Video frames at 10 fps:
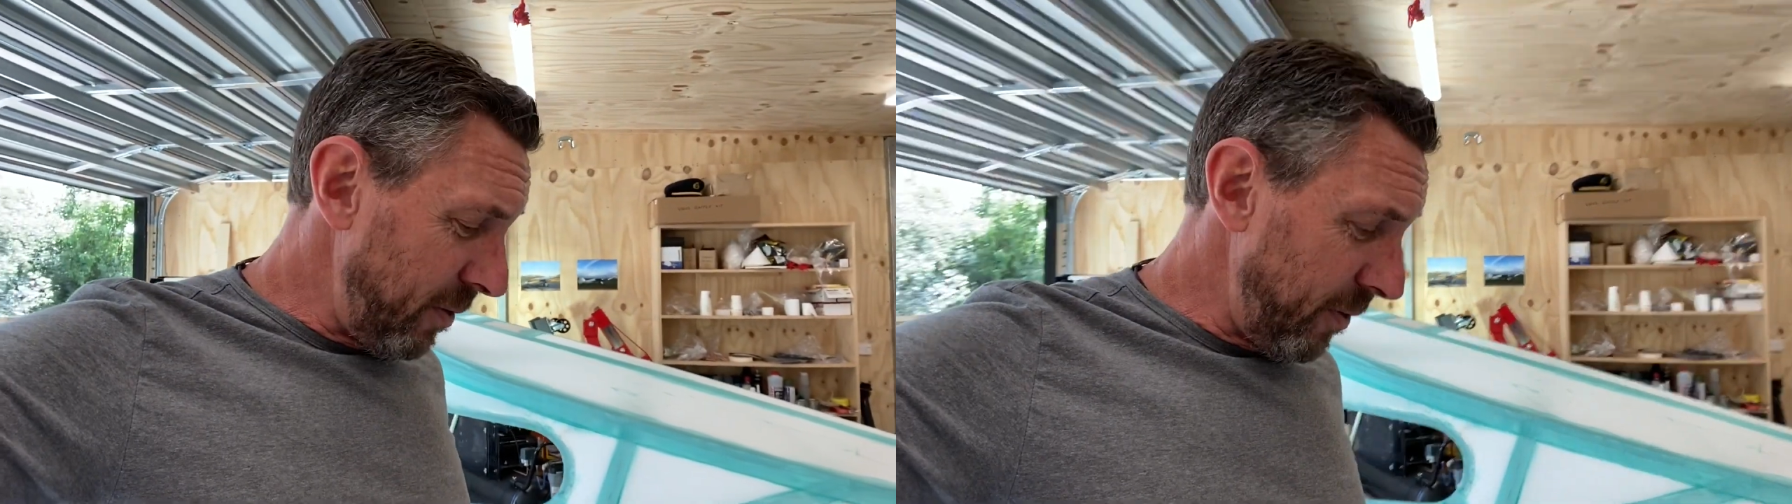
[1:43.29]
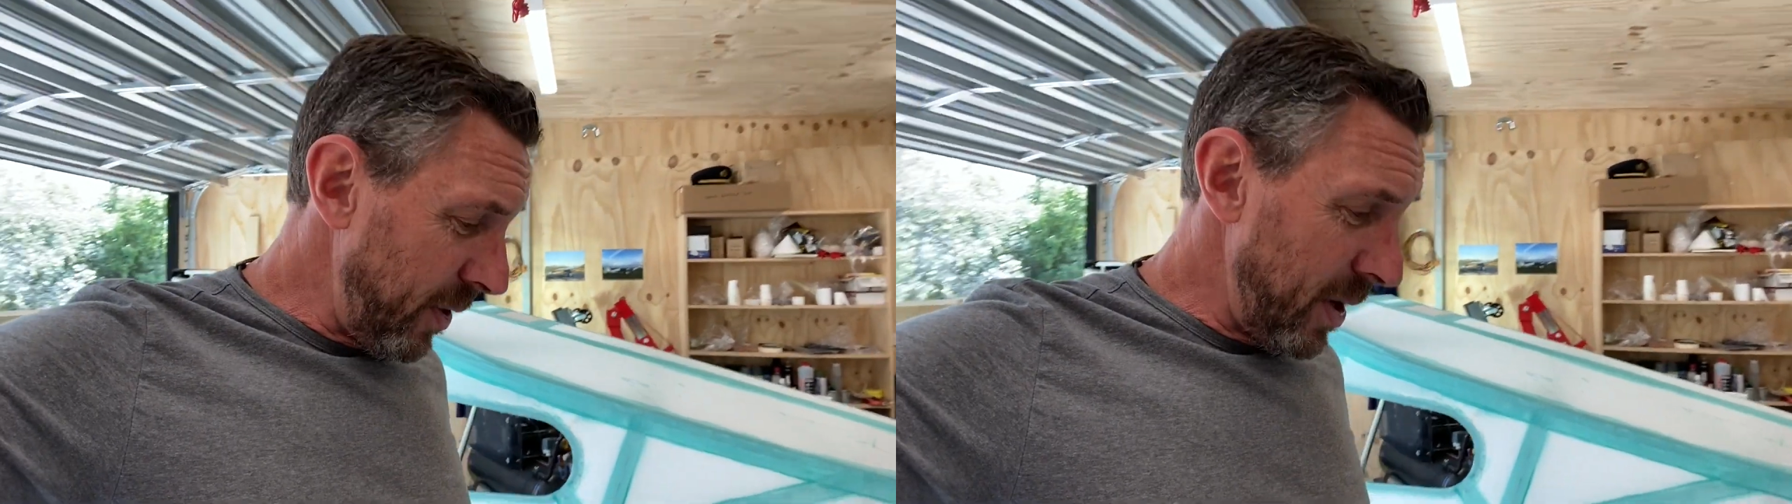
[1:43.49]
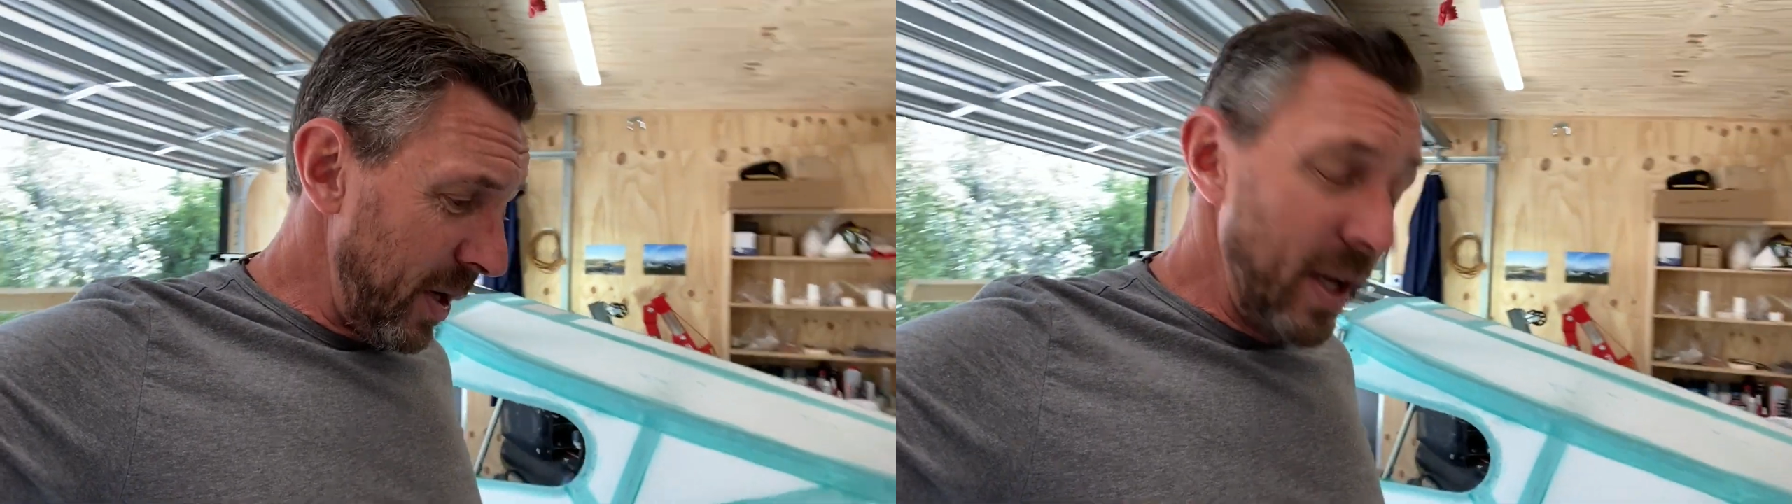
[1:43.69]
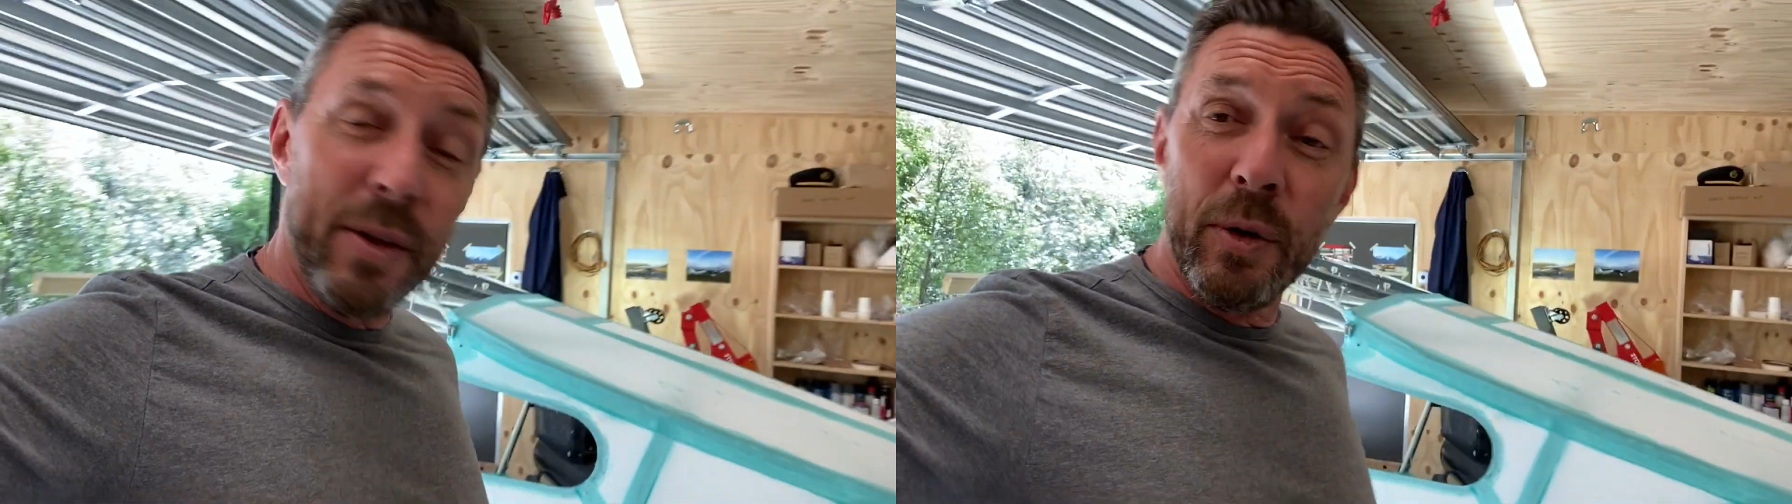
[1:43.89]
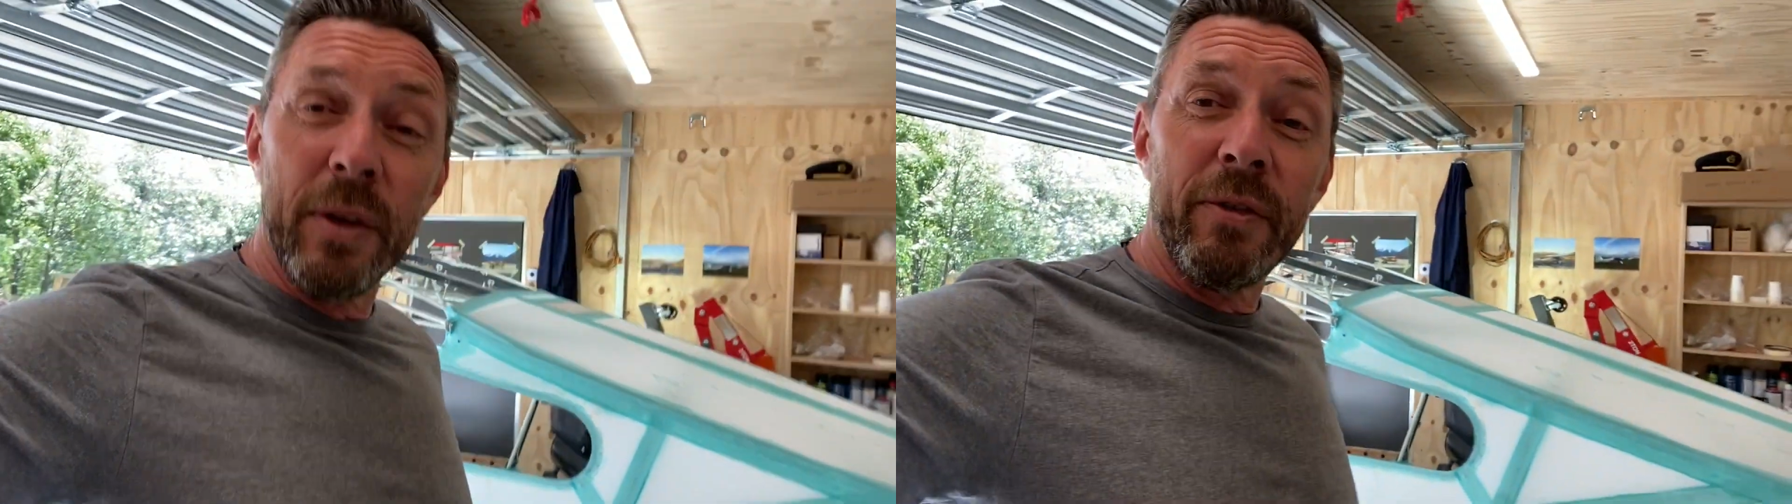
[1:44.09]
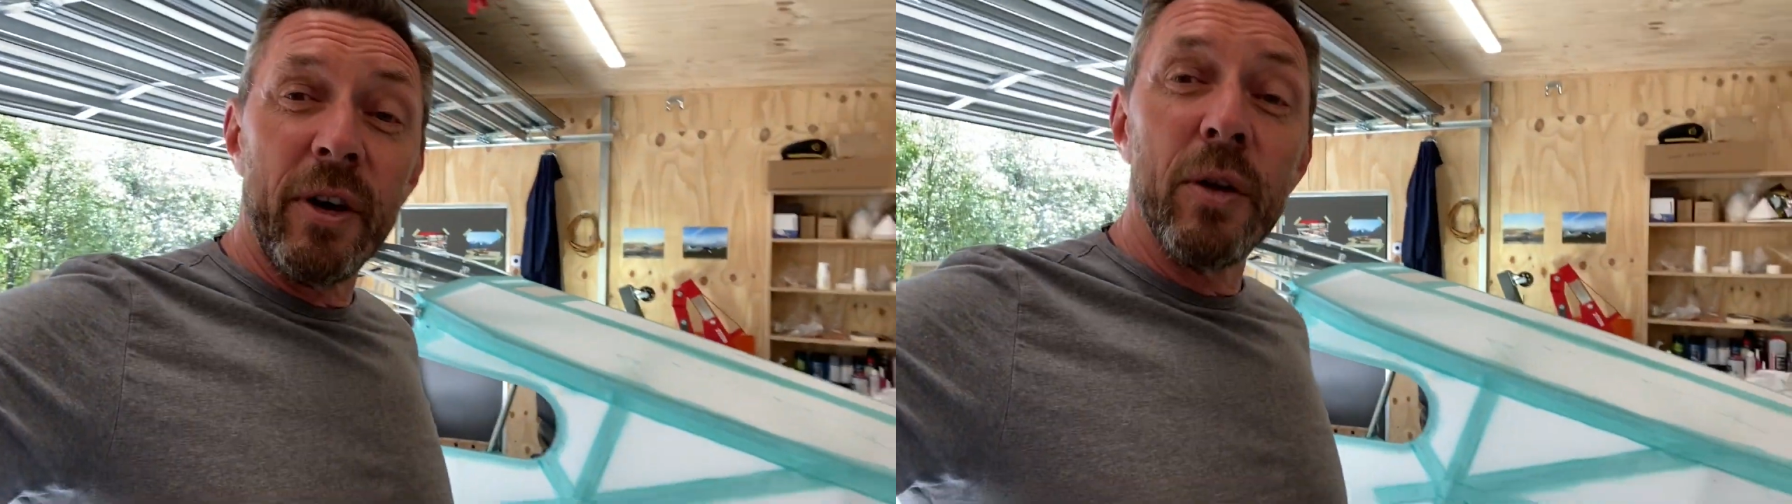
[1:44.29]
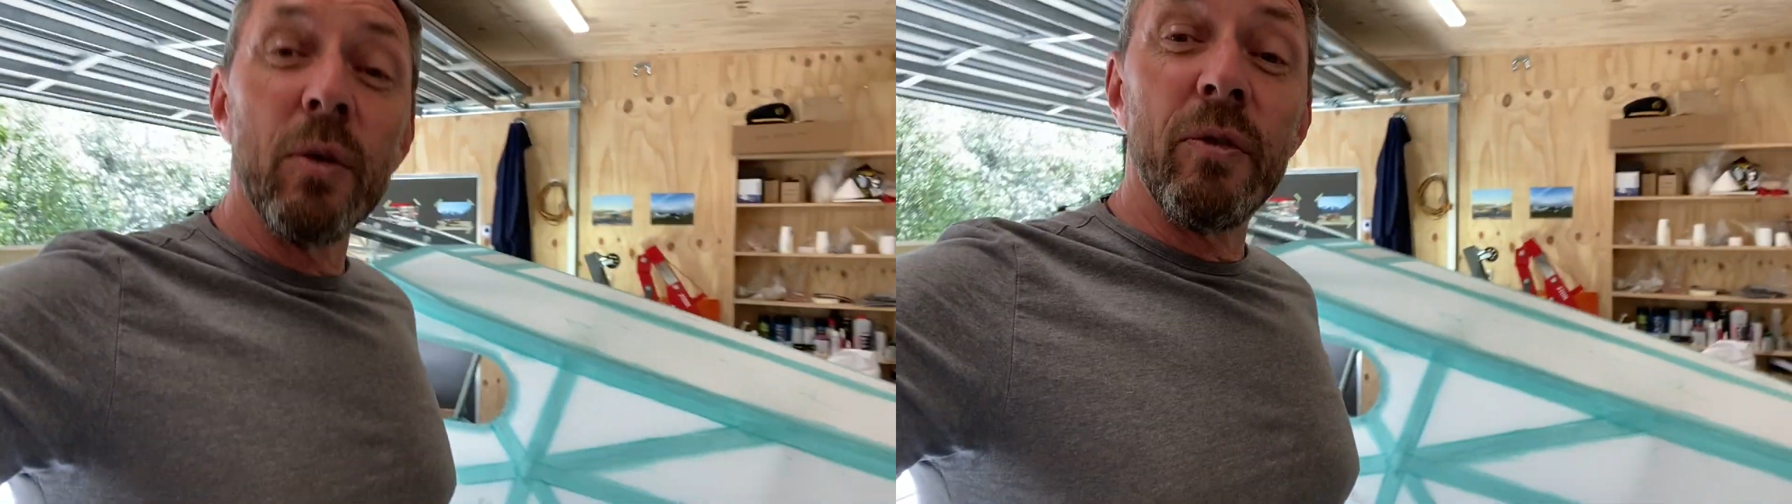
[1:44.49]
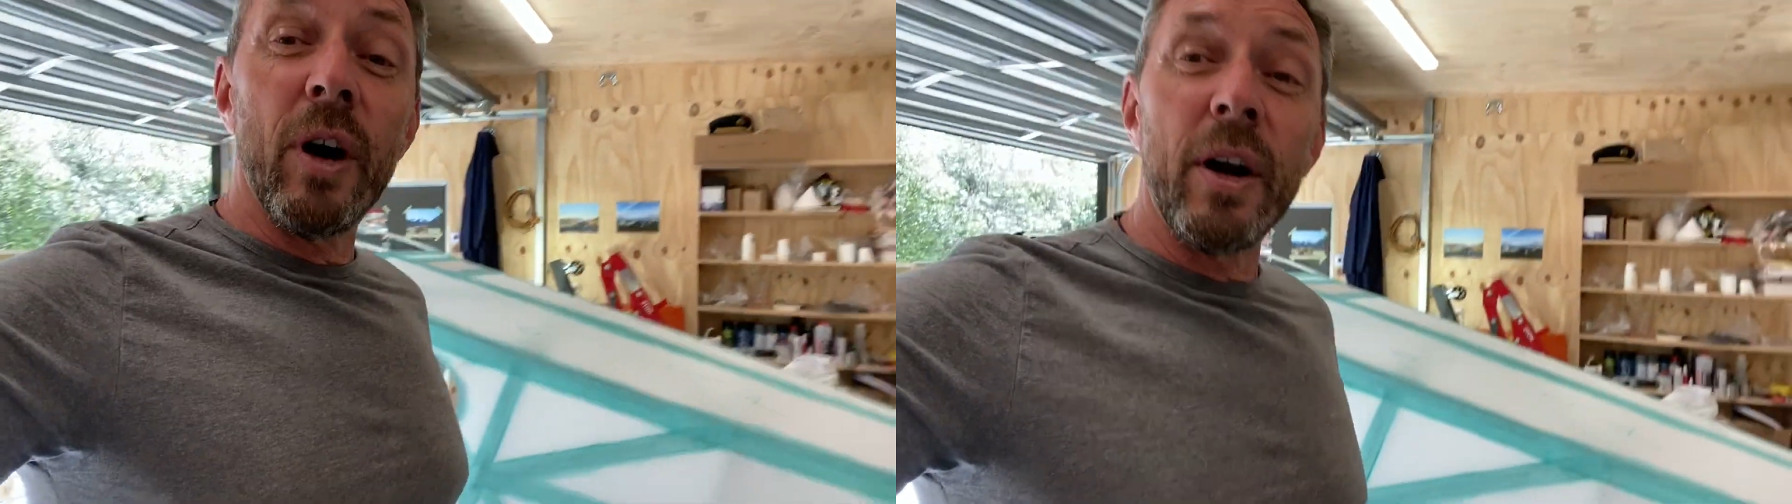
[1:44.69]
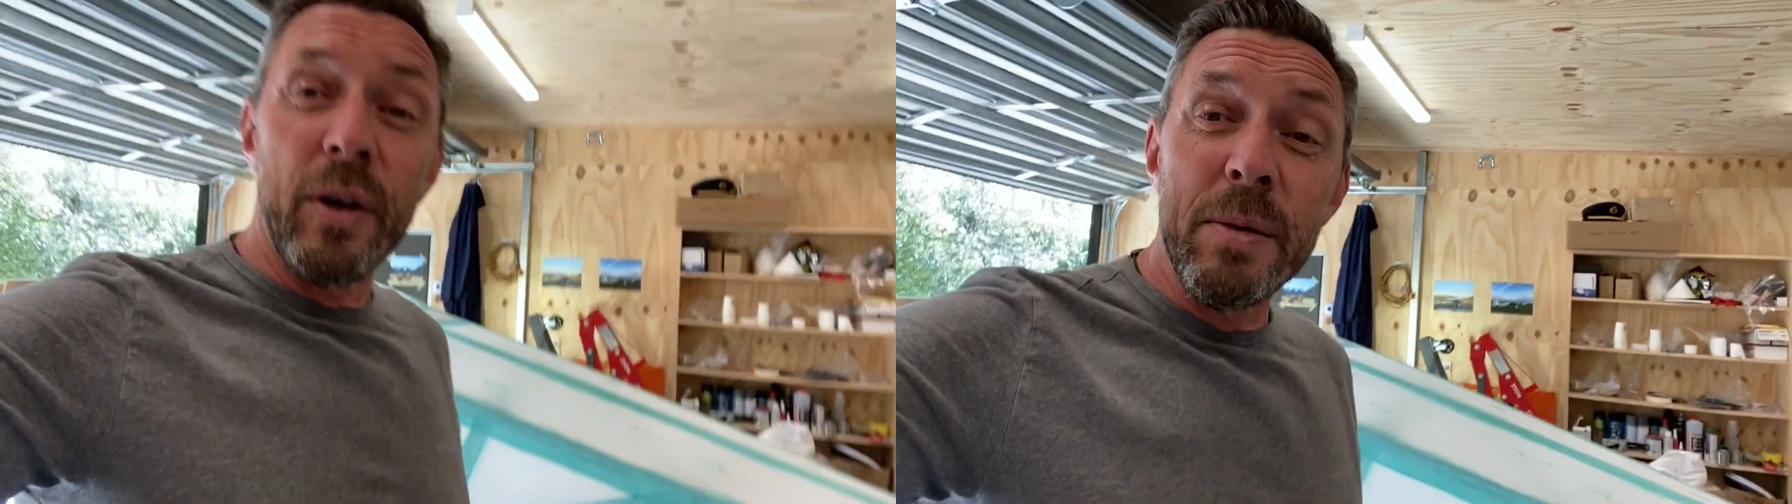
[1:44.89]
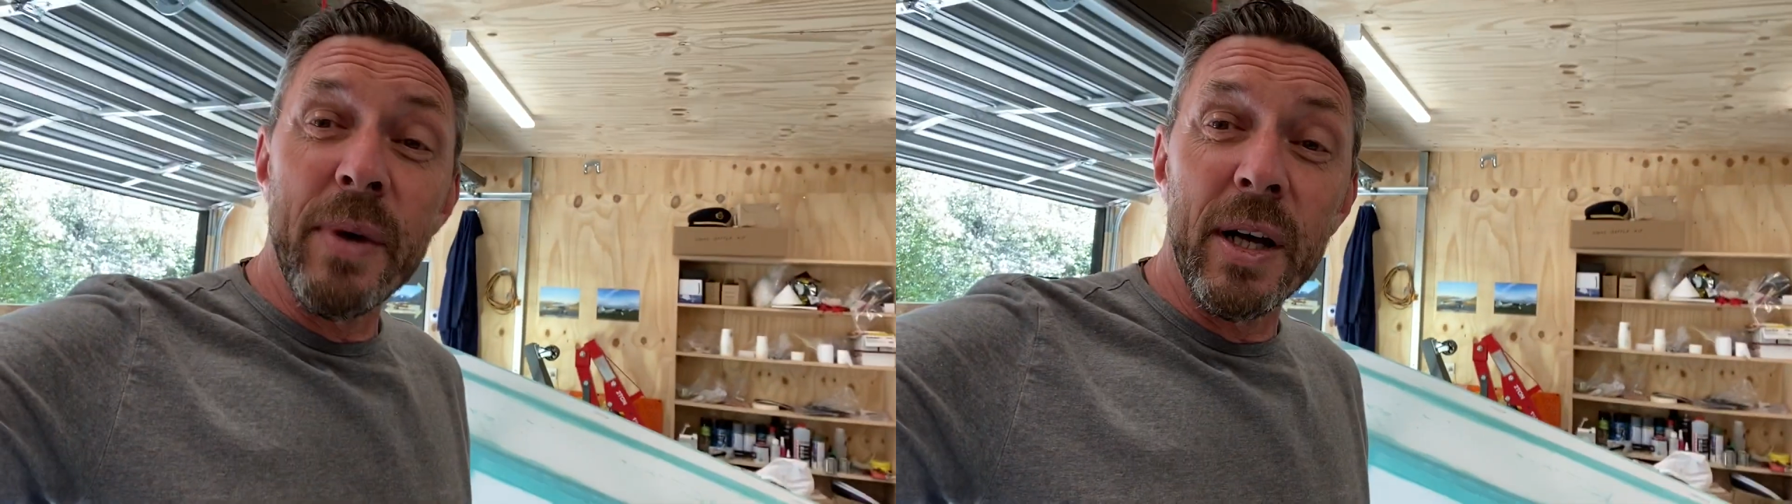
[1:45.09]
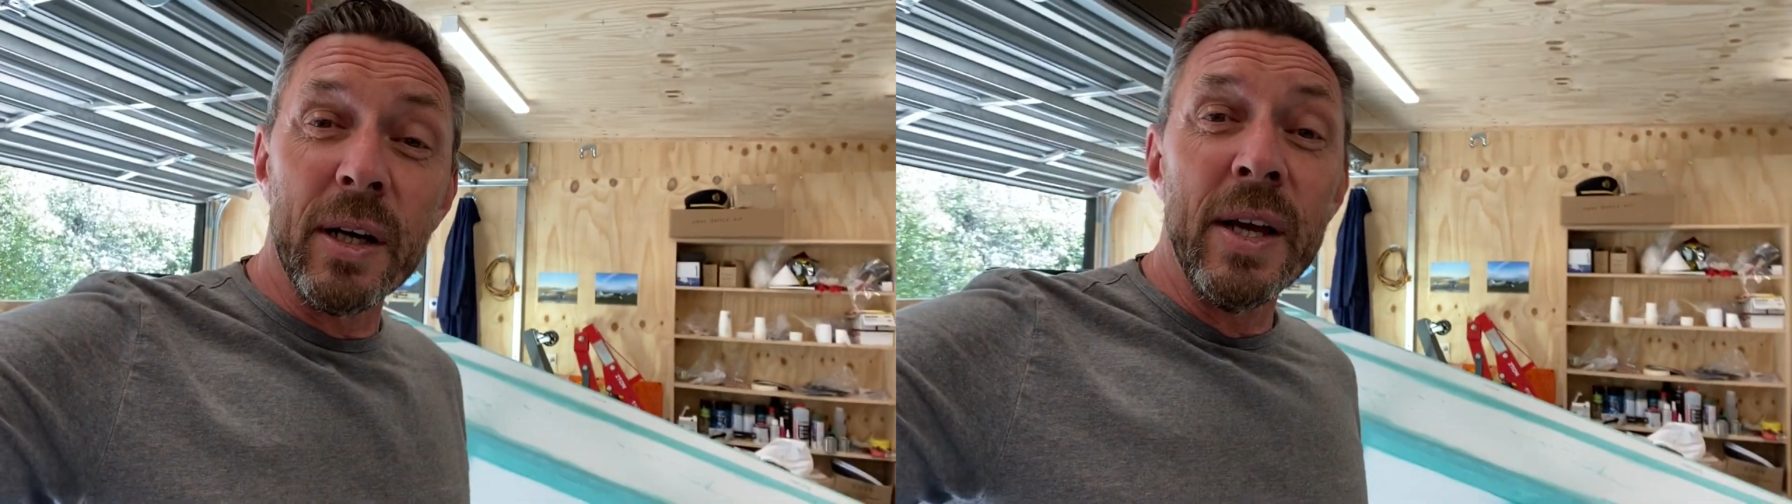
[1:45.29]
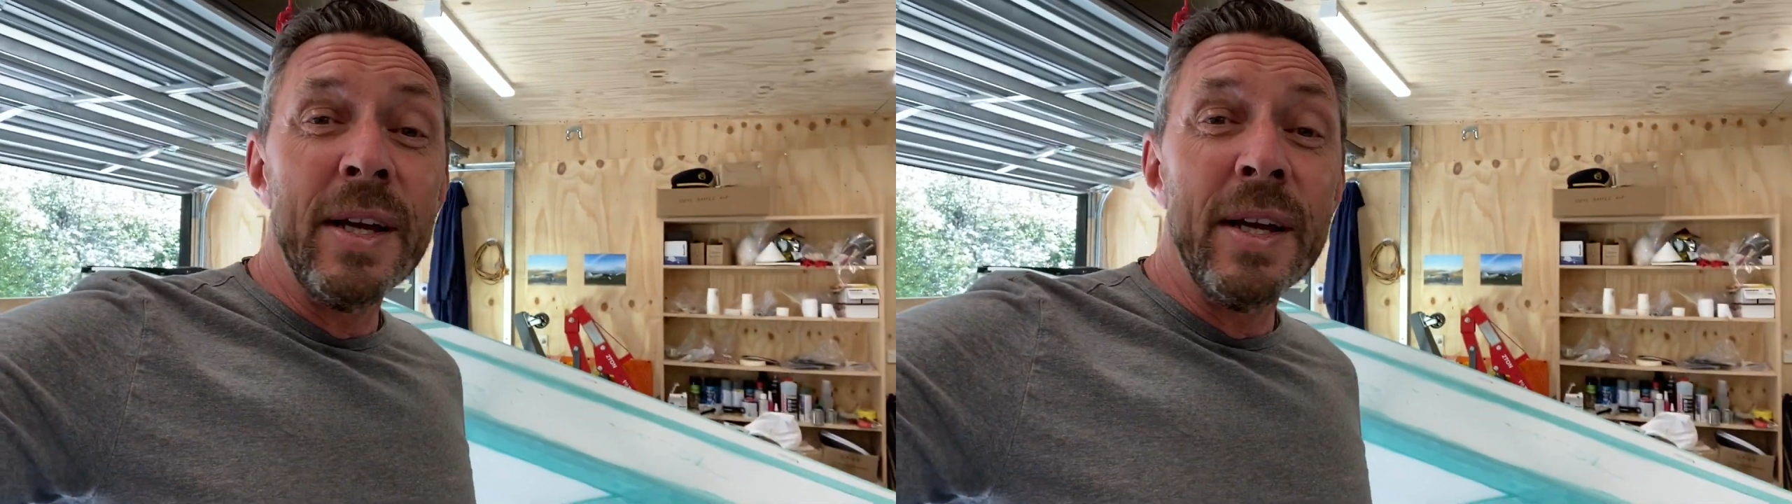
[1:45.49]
uh, either on the phone or via email,